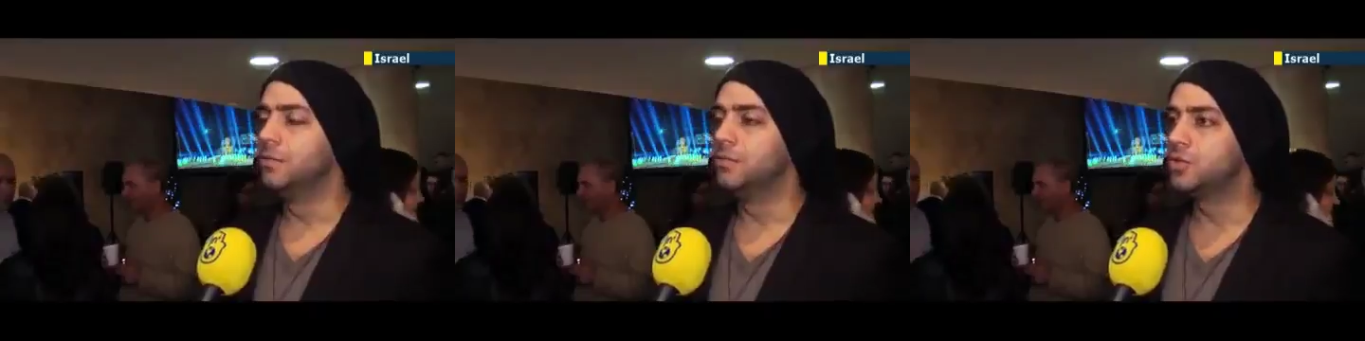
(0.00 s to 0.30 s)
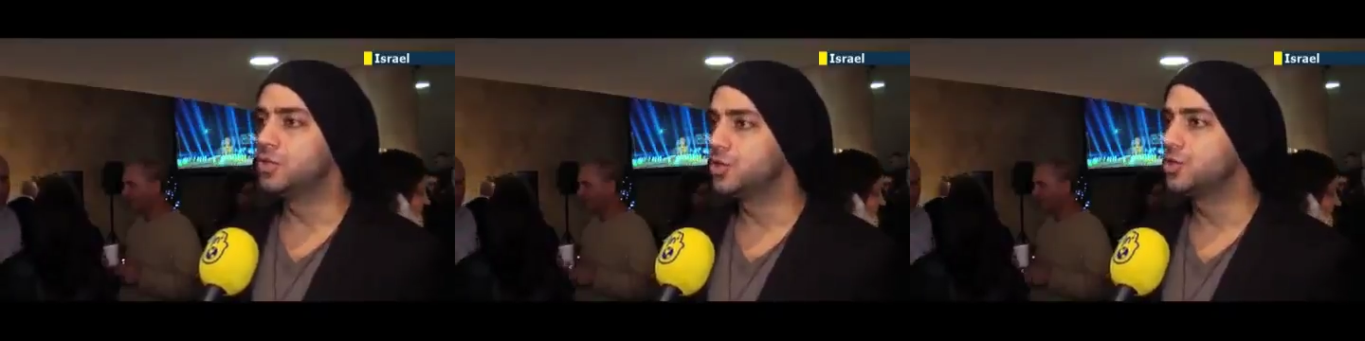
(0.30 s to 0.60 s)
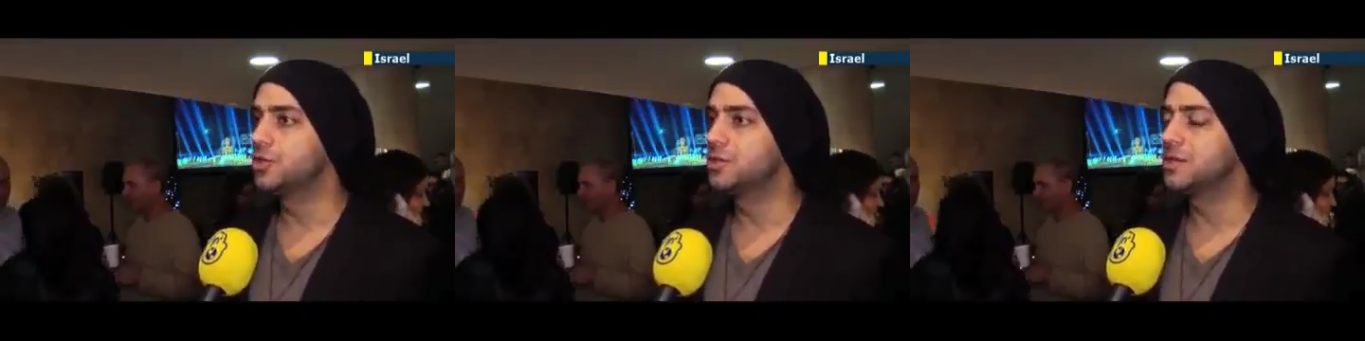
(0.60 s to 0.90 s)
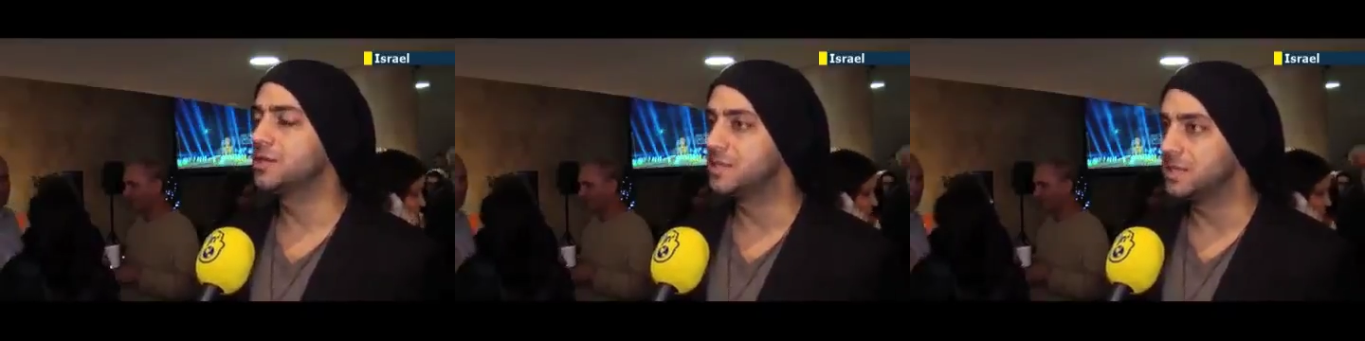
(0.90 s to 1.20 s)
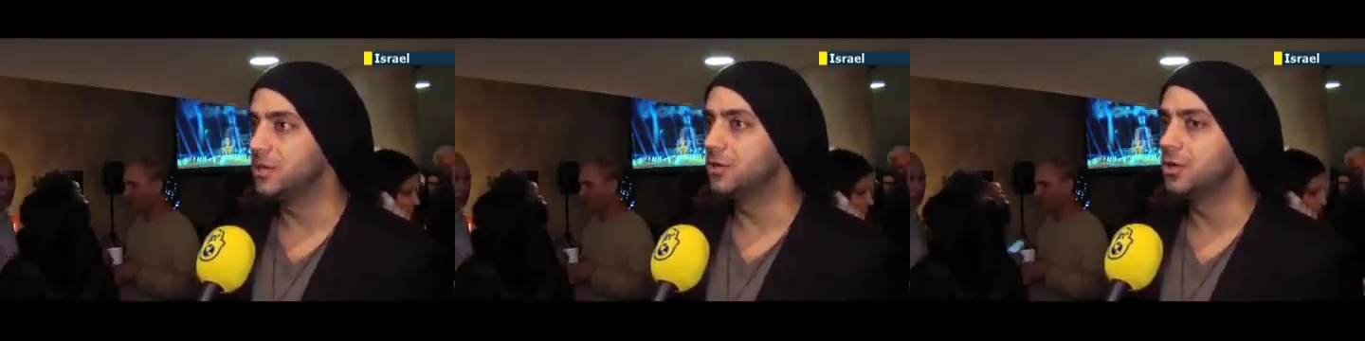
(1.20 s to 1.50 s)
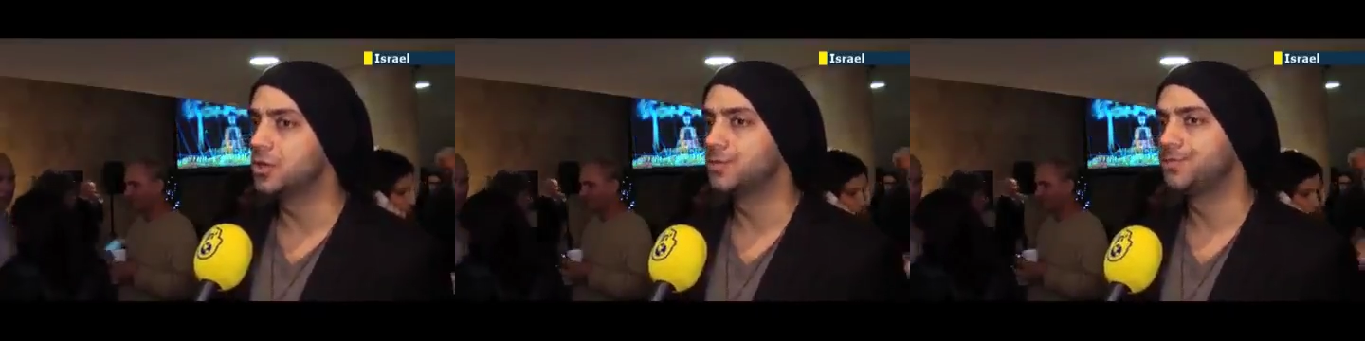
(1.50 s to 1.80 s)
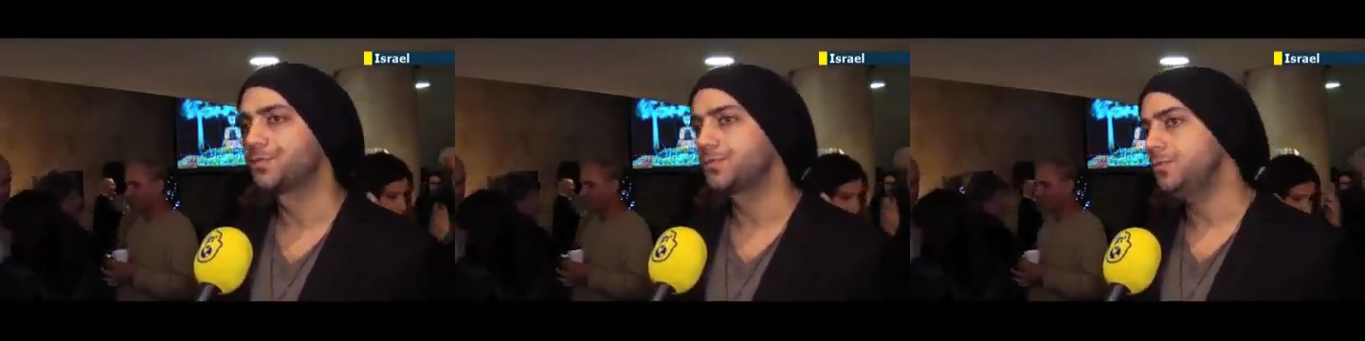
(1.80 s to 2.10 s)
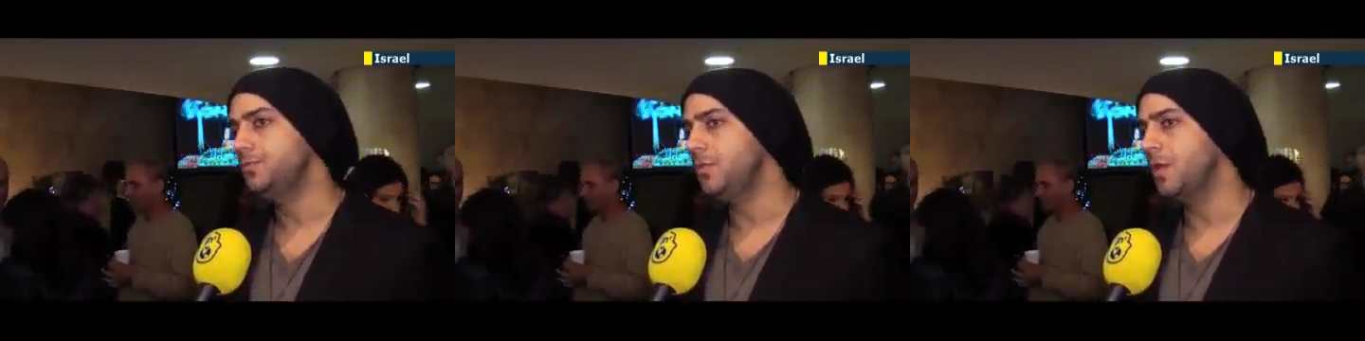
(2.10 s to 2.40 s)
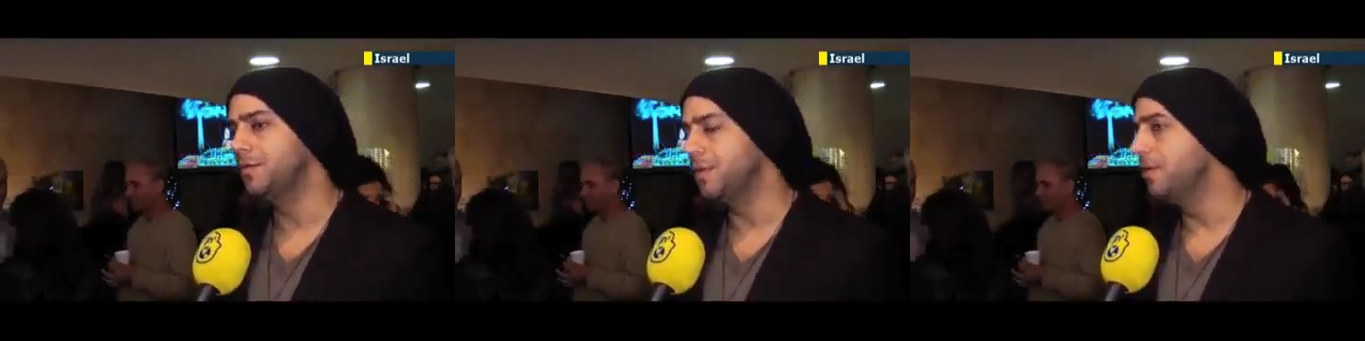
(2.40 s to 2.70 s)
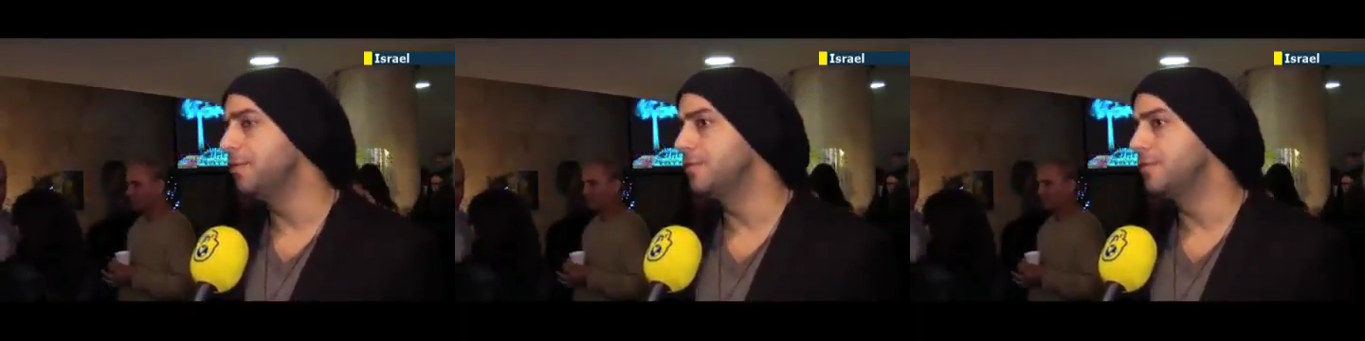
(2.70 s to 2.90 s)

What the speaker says: musicians and singers, very